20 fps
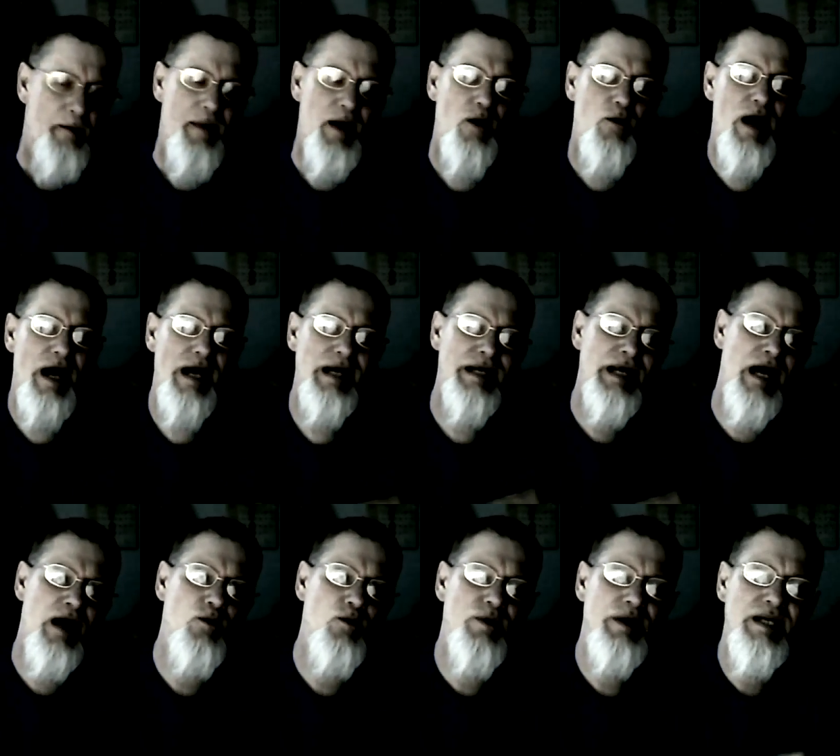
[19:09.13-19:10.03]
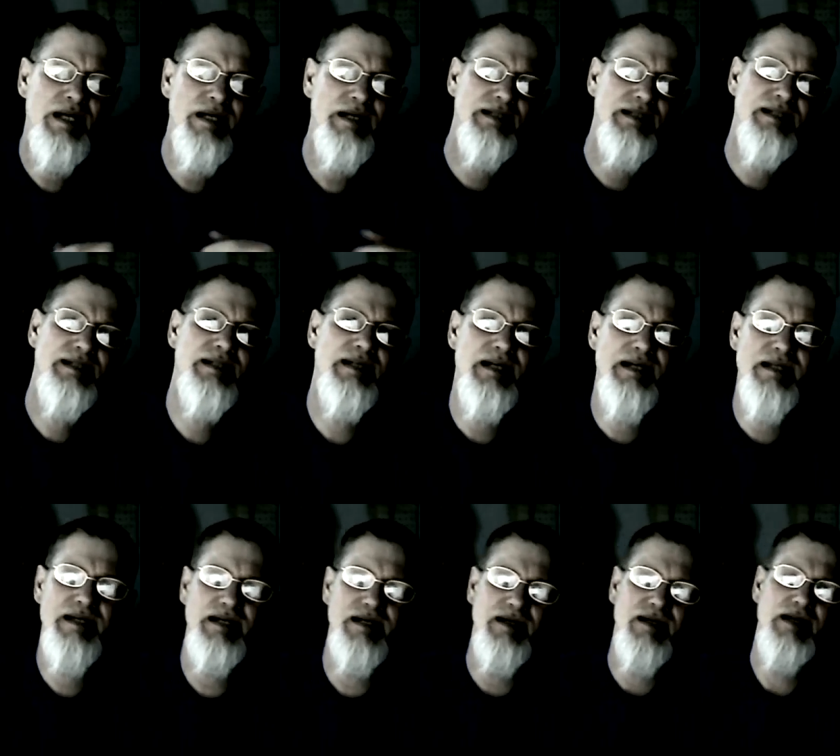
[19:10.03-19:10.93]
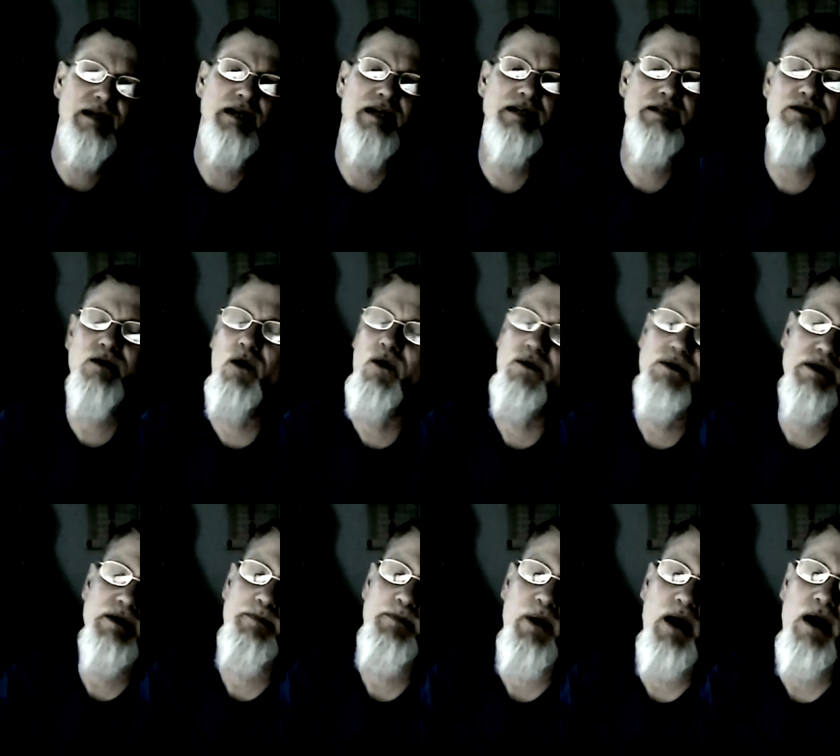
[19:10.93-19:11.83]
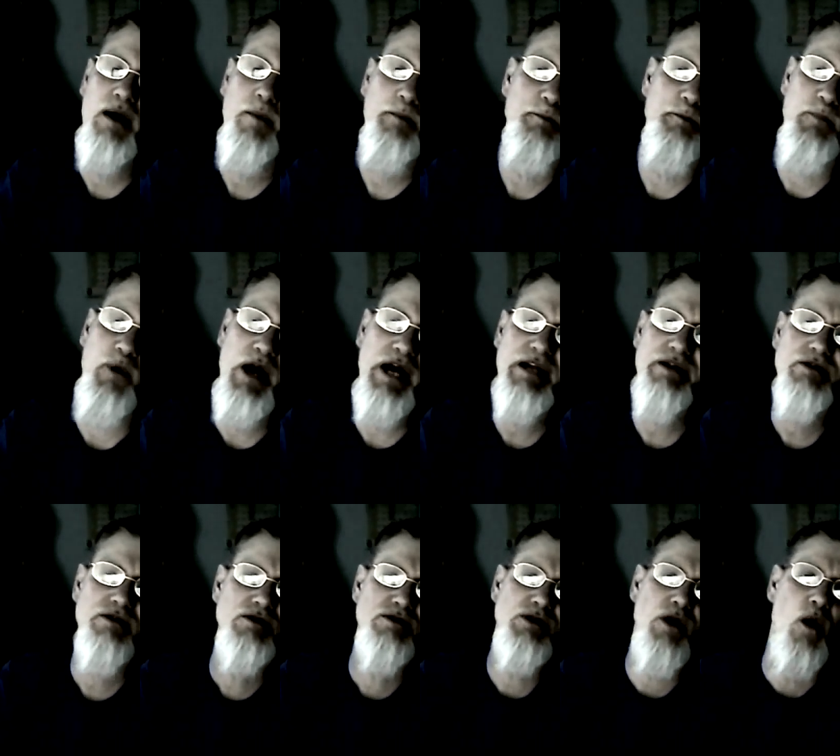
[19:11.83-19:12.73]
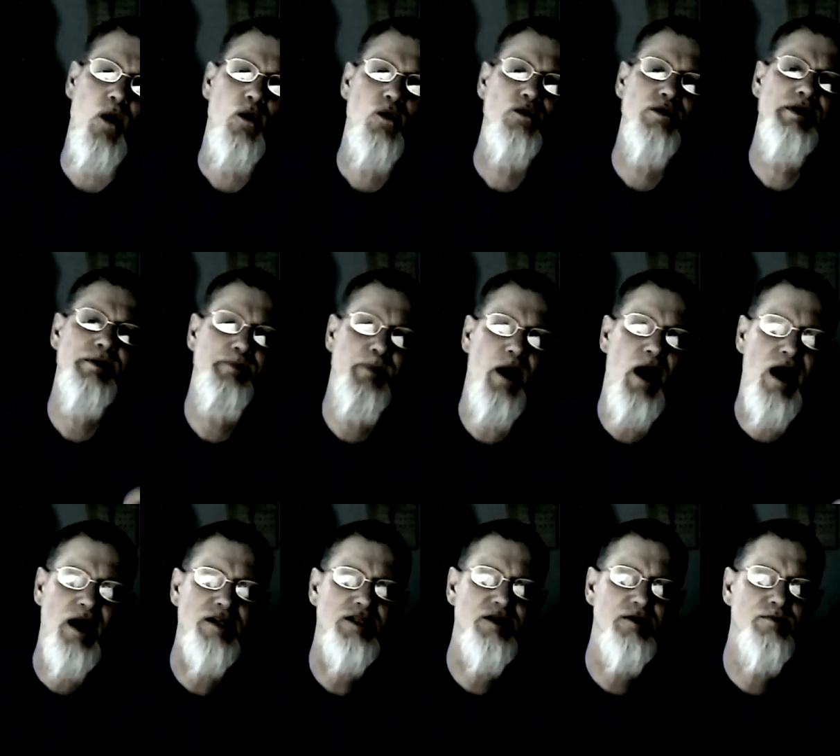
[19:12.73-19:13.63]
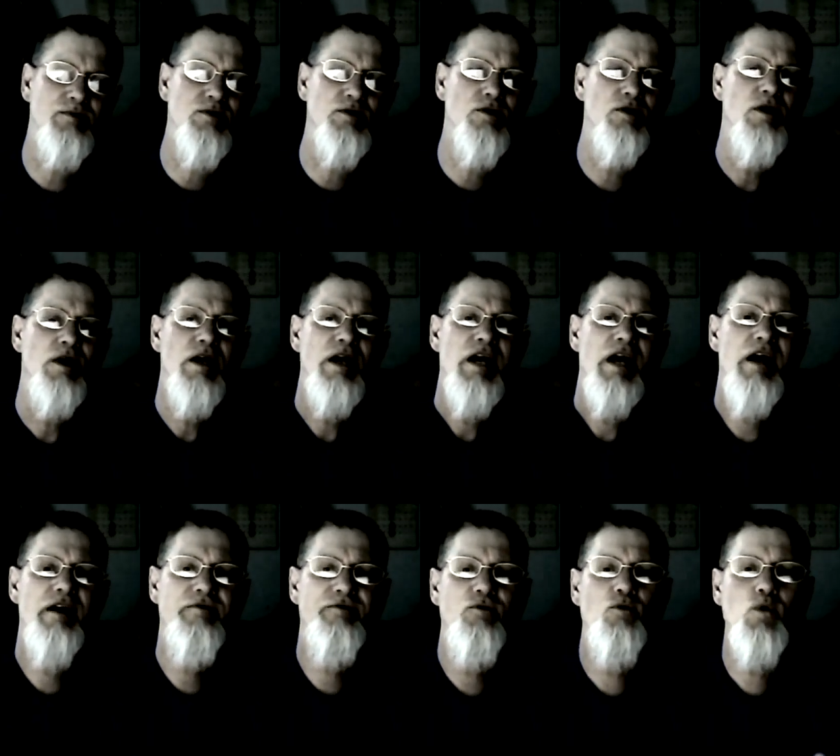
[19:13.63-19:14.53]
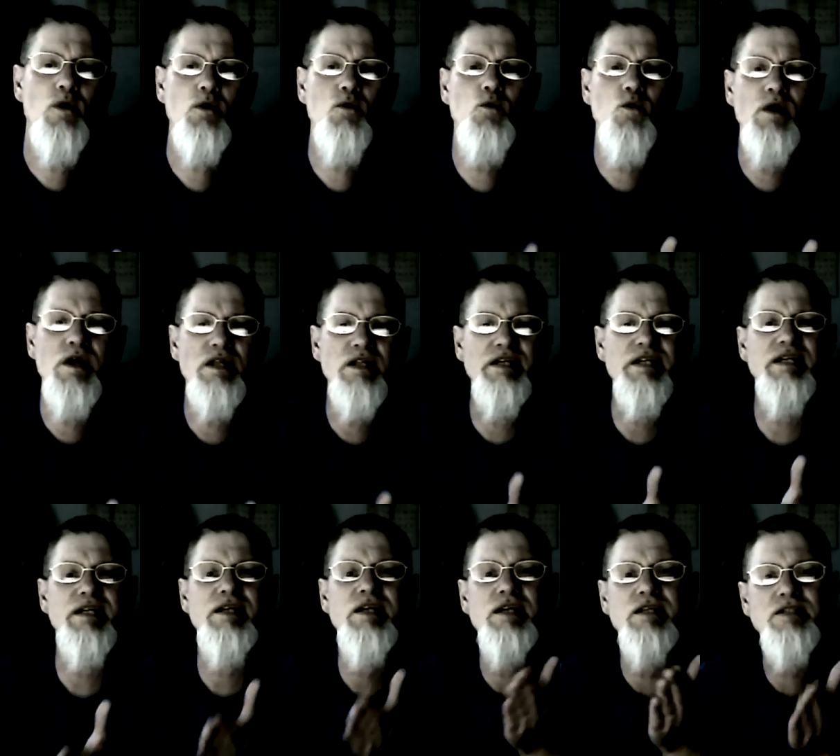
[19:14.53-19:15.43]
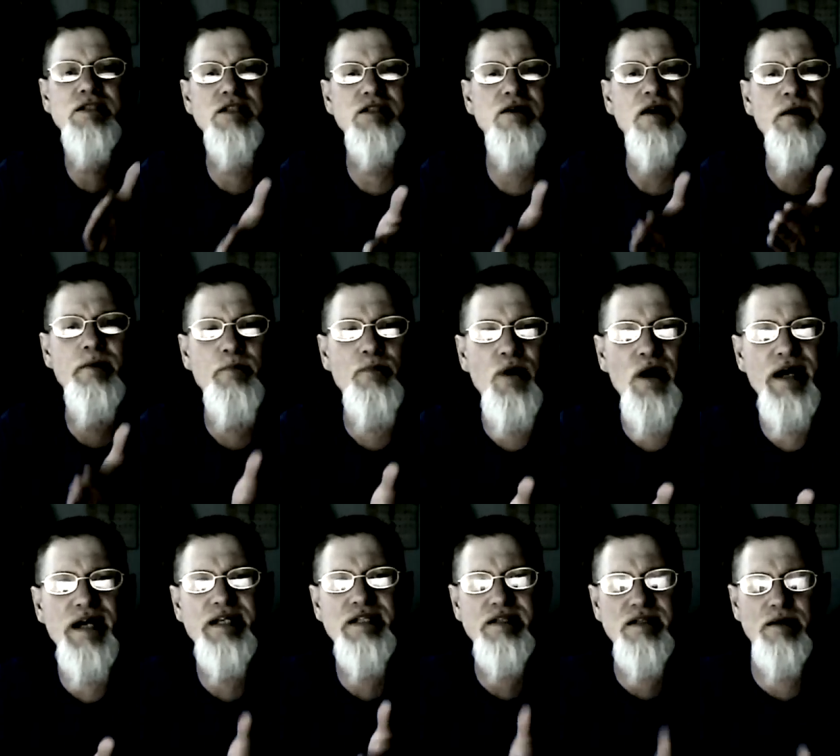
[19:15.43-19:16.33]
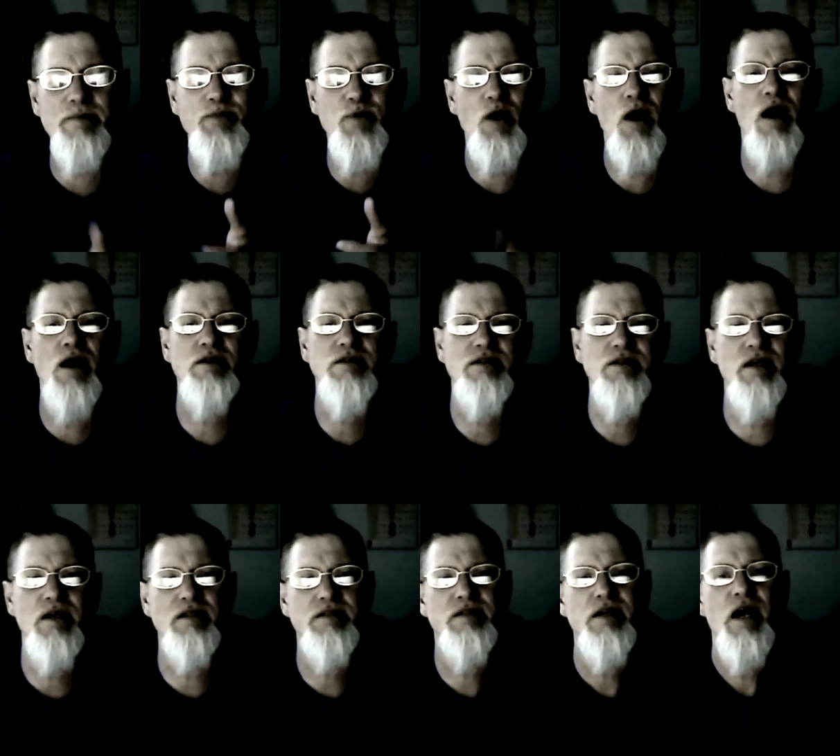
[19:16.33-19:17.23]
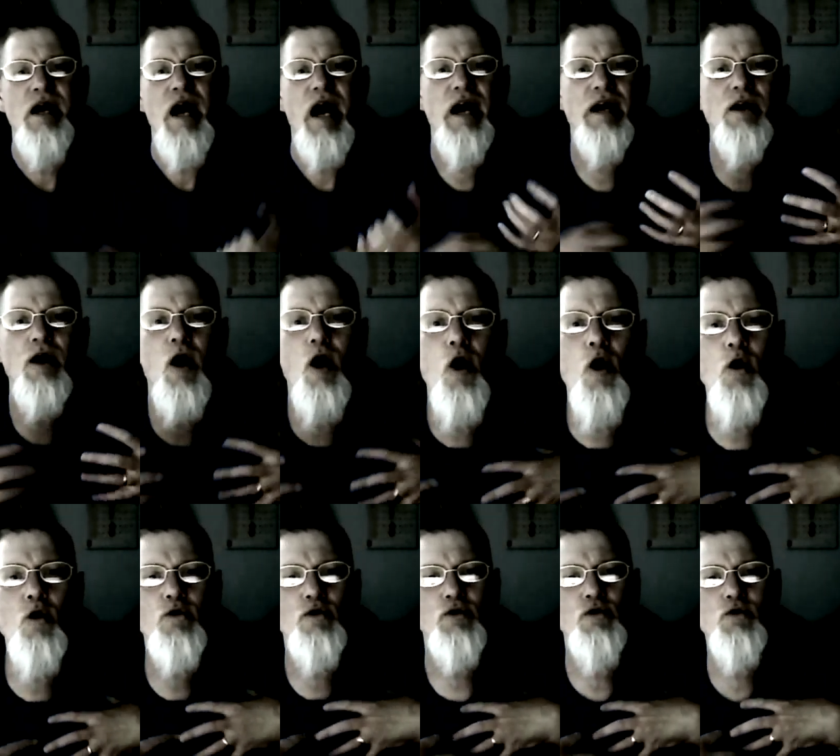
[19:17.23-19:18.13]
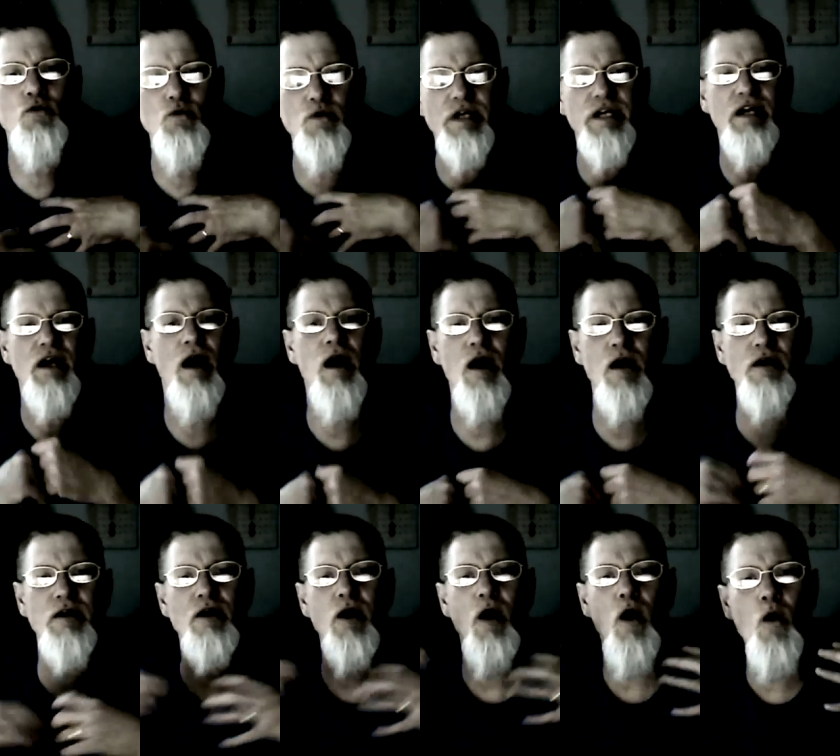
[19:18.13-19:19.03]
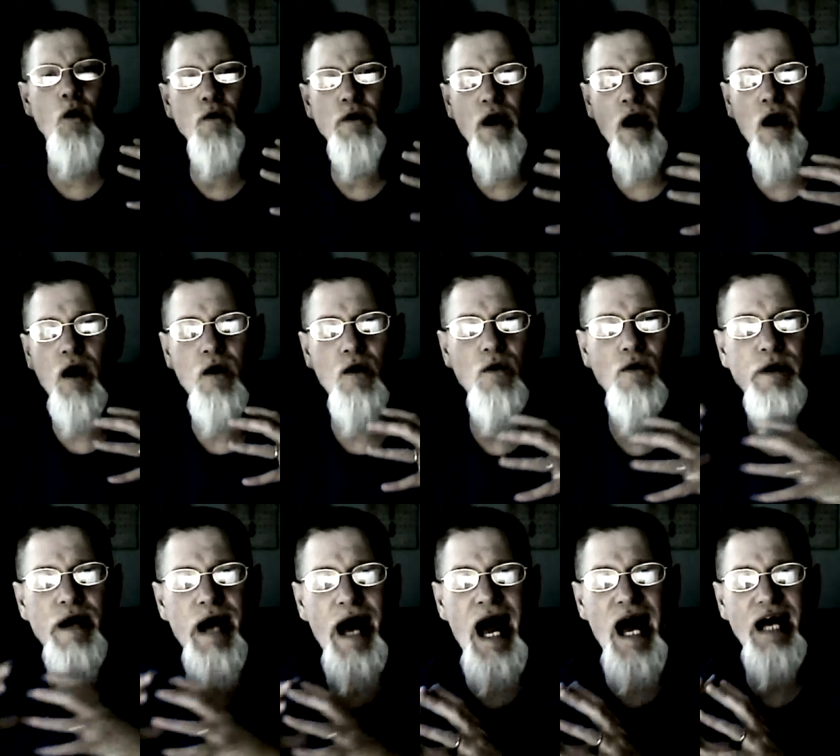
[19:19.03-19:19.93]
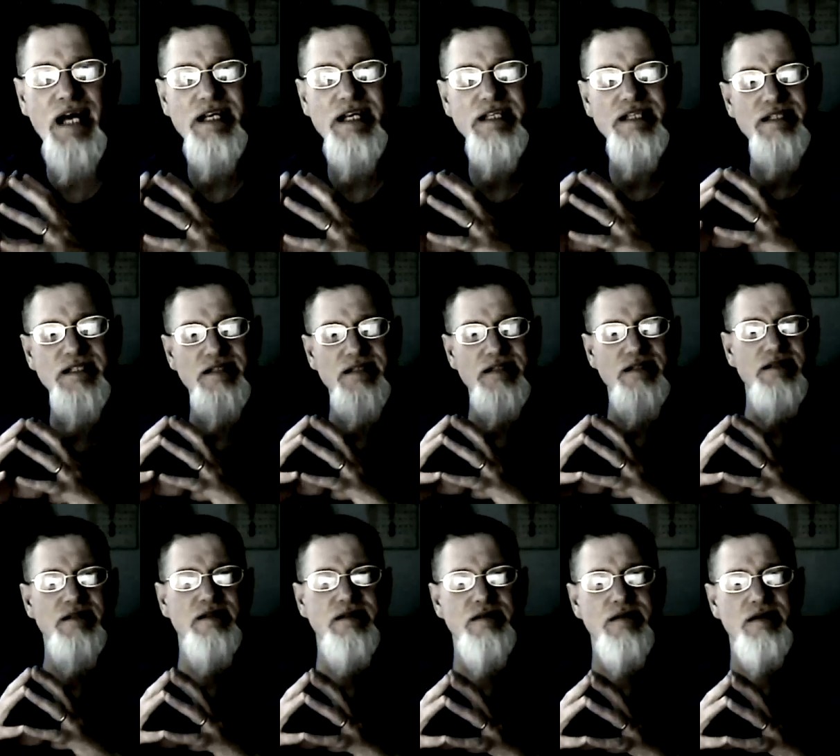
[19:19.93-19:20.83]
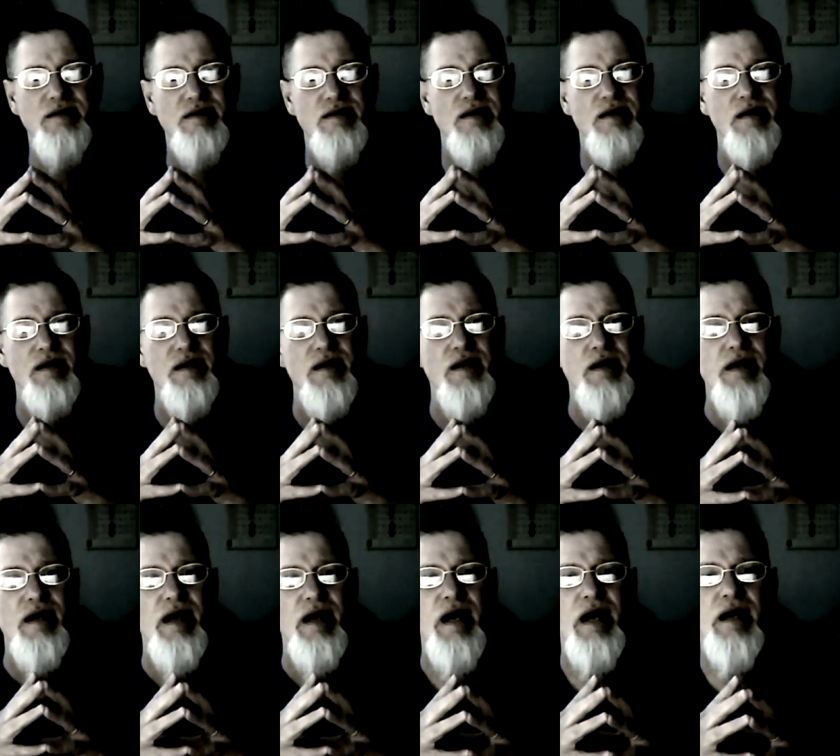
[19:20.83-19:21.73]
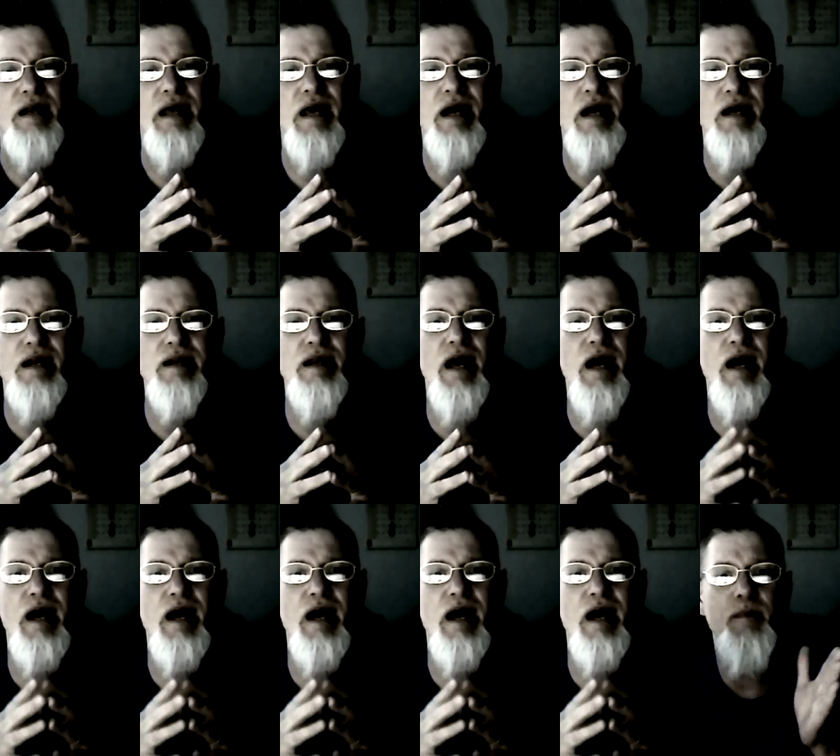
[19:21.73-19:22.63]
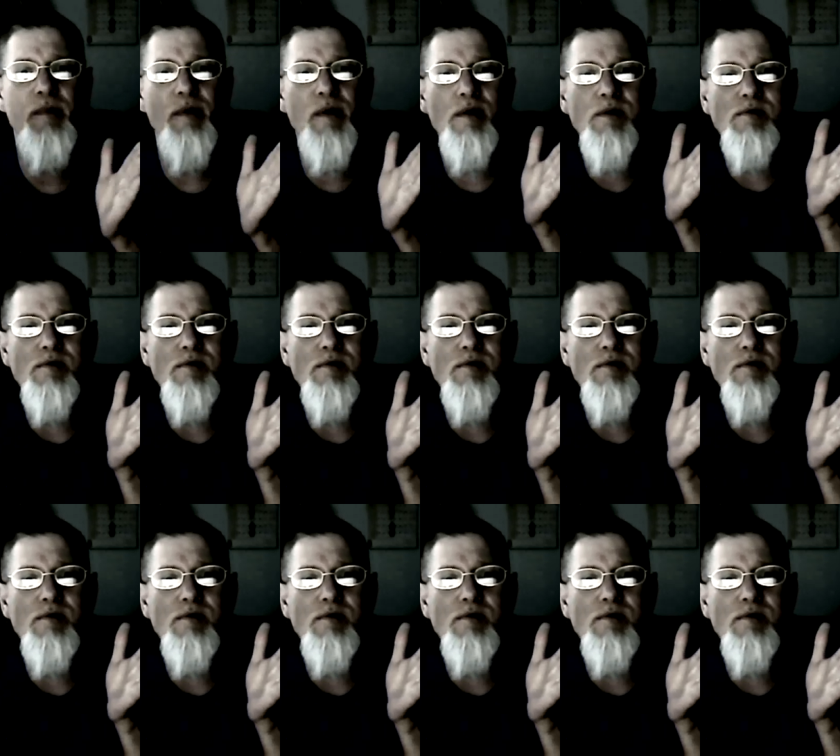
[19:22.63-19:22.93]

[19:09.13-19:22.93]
But right now, we need to see that it's only po- breakthroughs only possible if we're willing to embrace the process and own who we are and own our own actions and and and